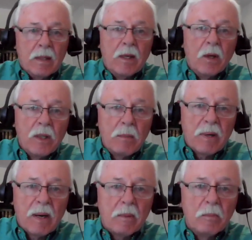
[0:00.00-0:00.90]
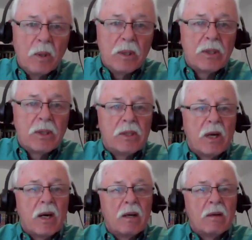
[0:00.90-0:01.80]
The only problem was the
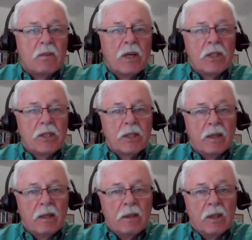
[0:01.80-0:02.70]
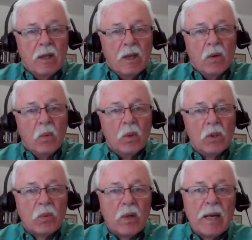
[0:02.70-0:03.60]
Tsar of Russia
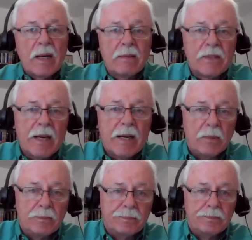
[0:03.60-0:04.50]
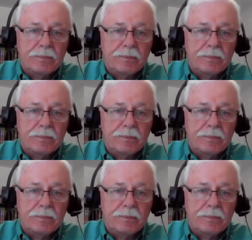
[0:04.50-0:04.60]
was run out of town.